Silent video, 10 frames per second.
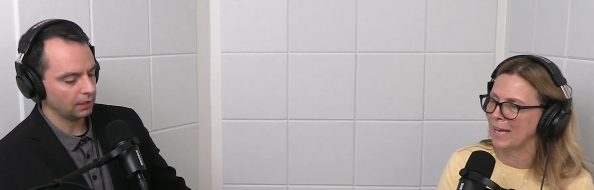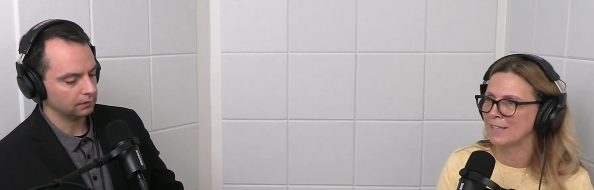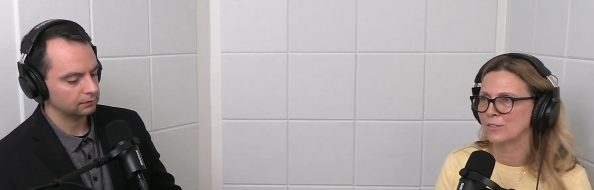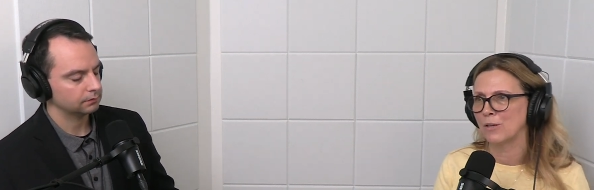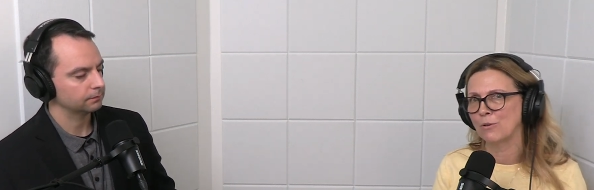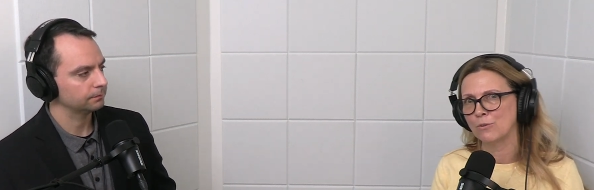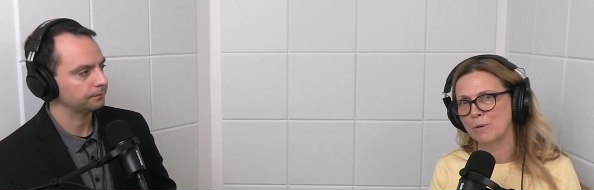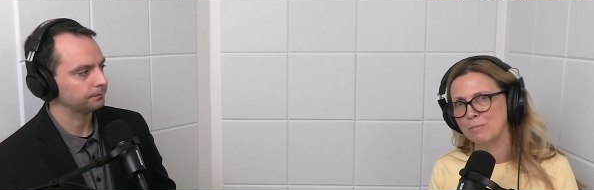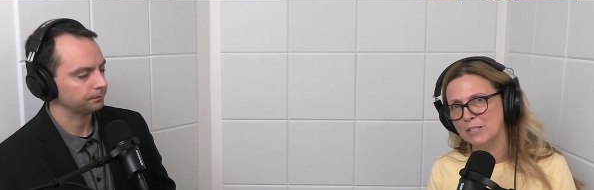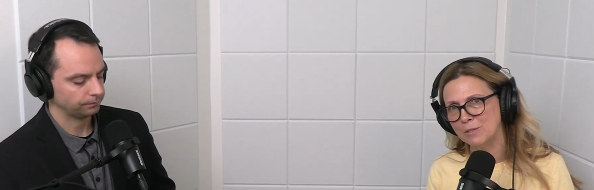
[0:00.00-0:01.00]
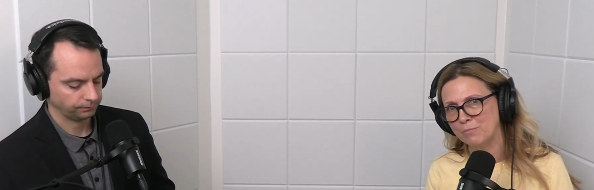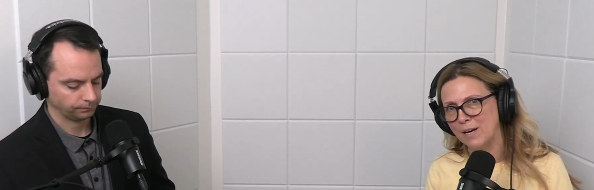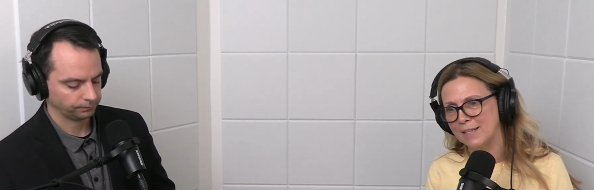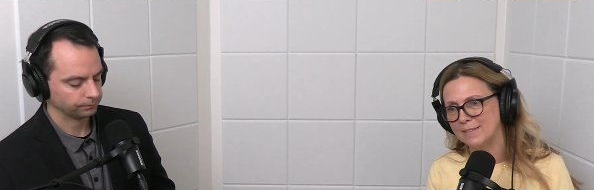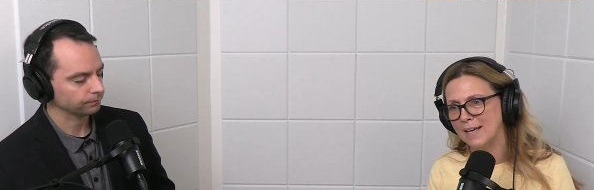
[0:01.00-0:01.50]
Speaker 1: it has to go through a budget
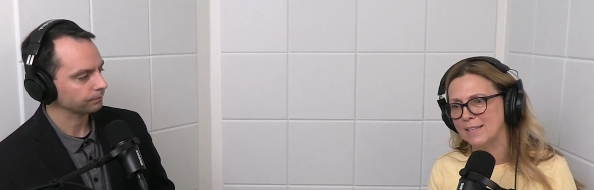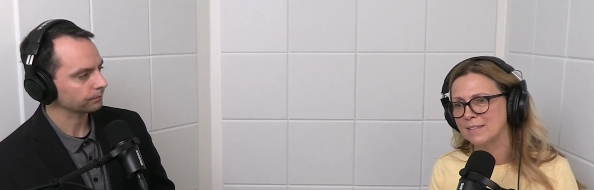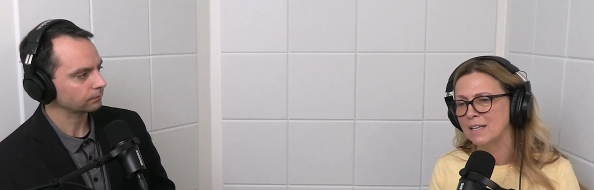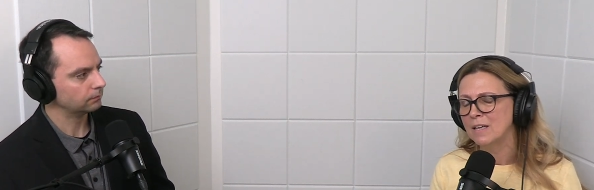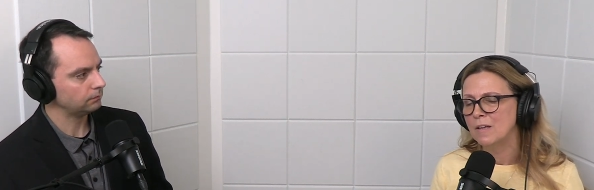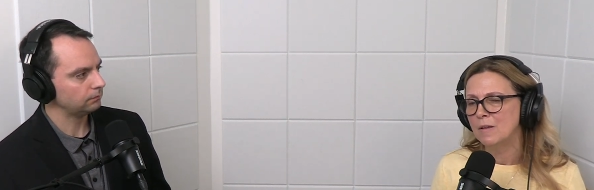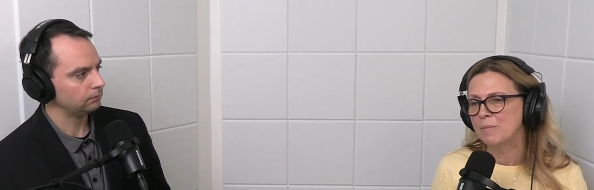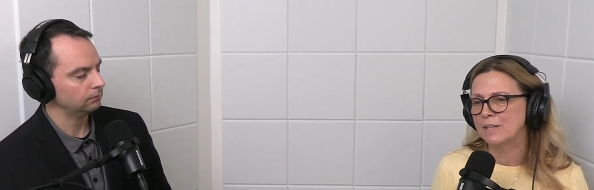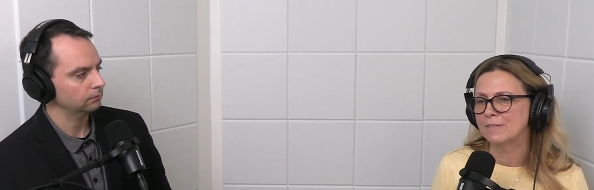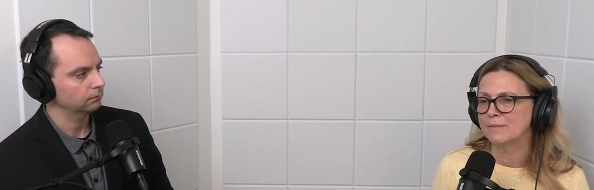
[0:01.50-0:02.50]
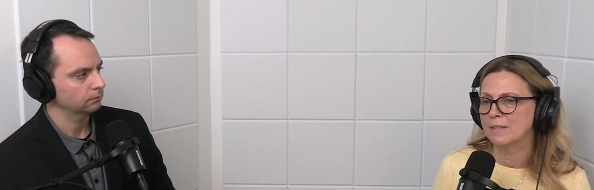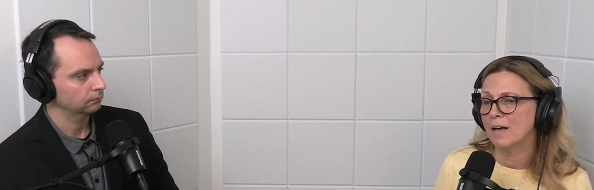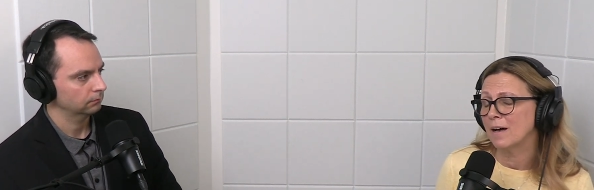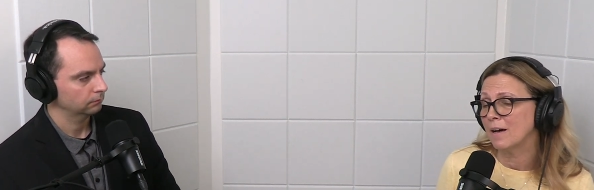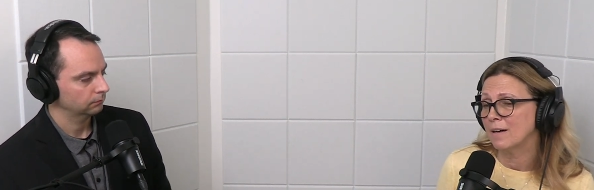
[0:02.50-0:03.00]
process because
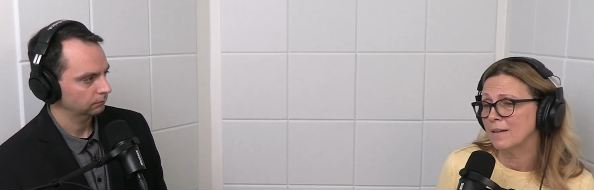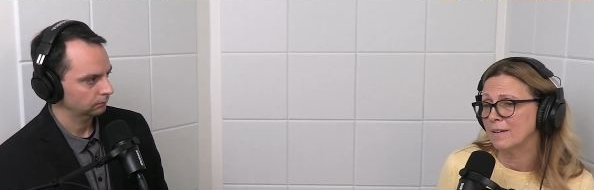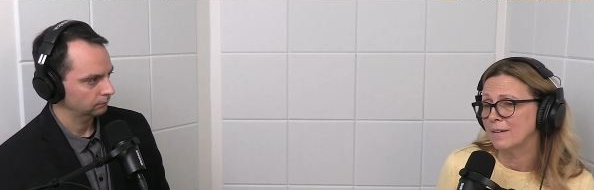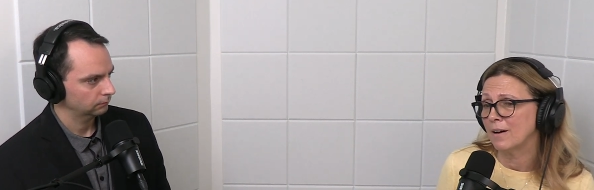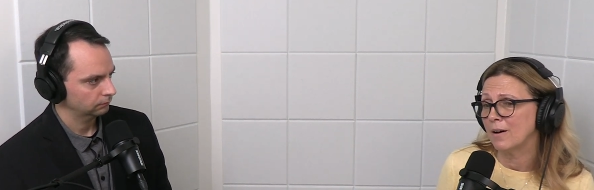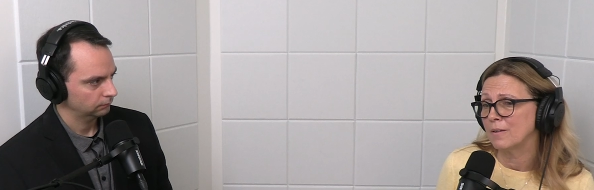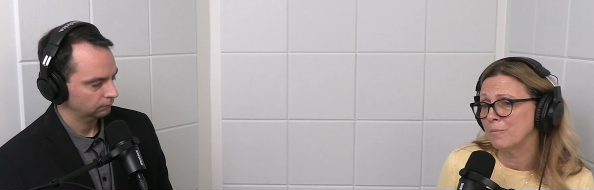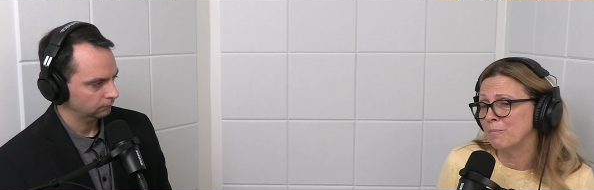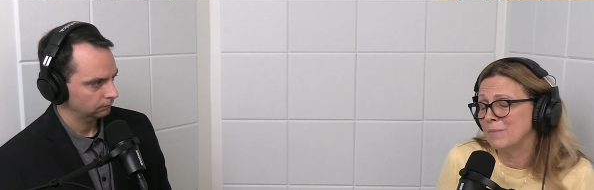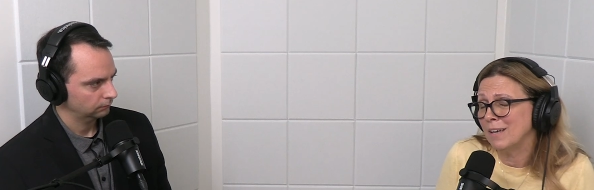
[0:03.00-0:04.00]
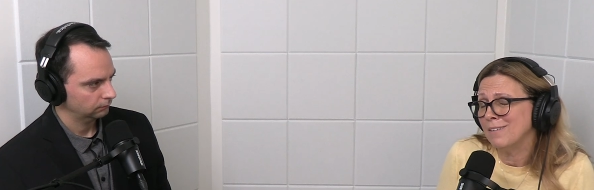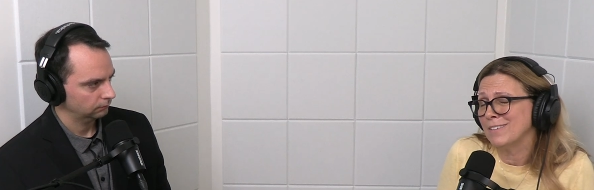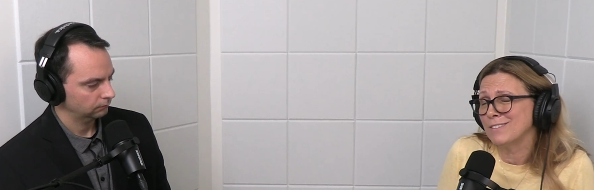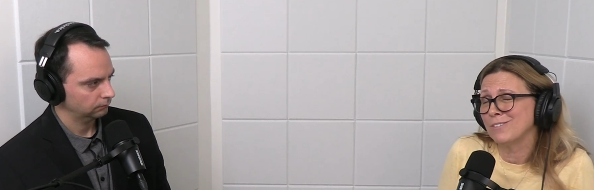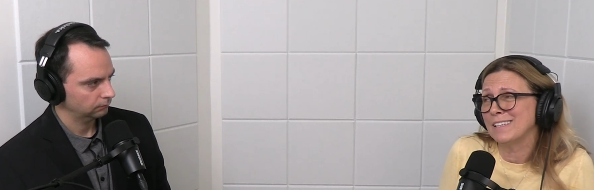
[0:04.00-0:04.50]
uh, none of
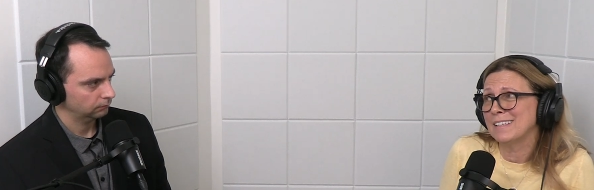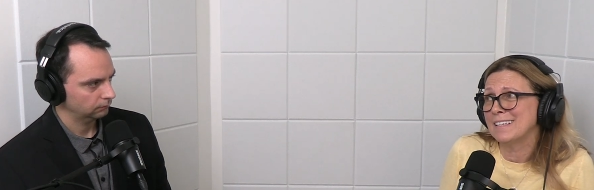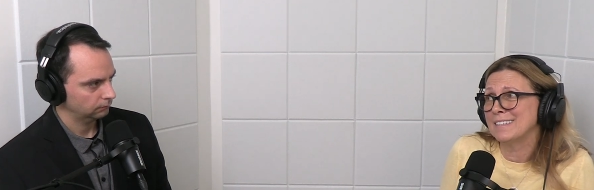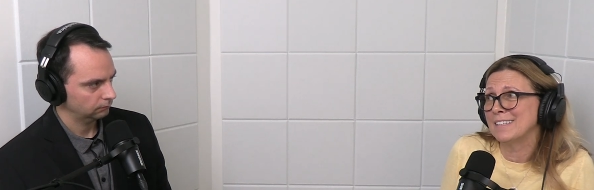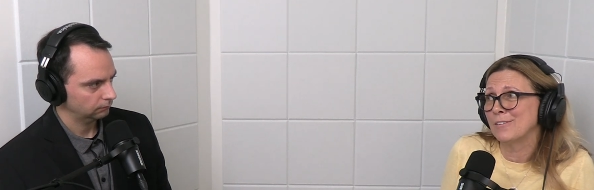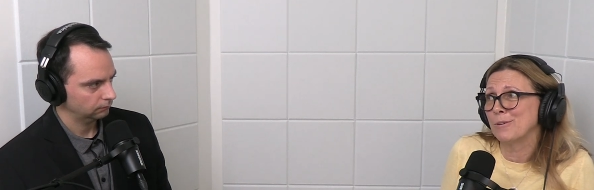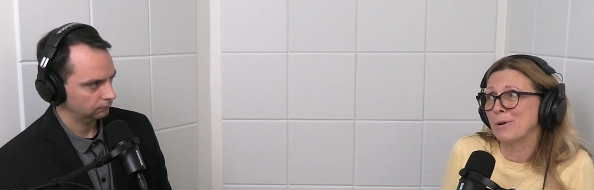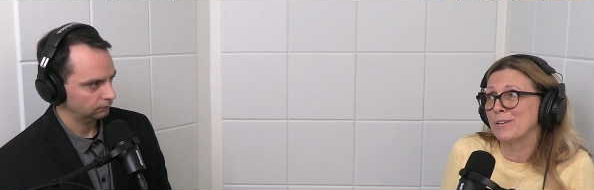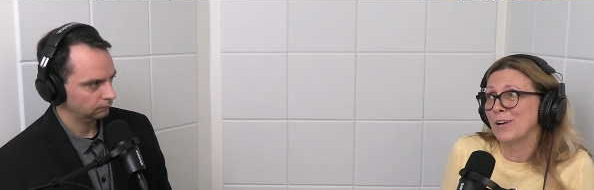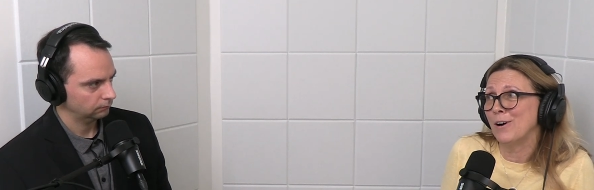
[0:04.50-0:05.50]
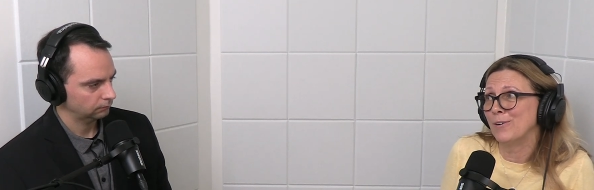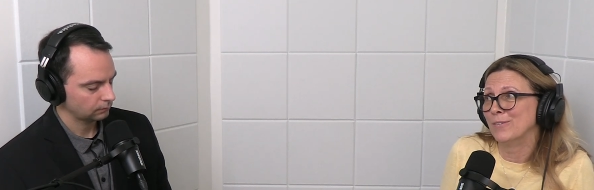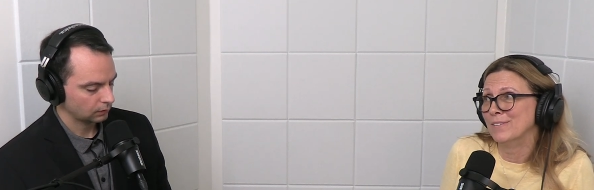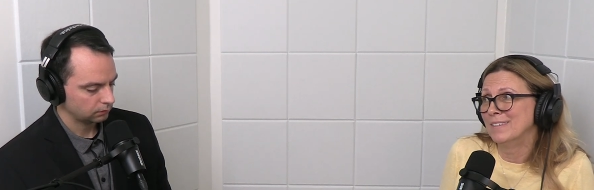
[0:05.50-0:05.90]
us really like to hear the word no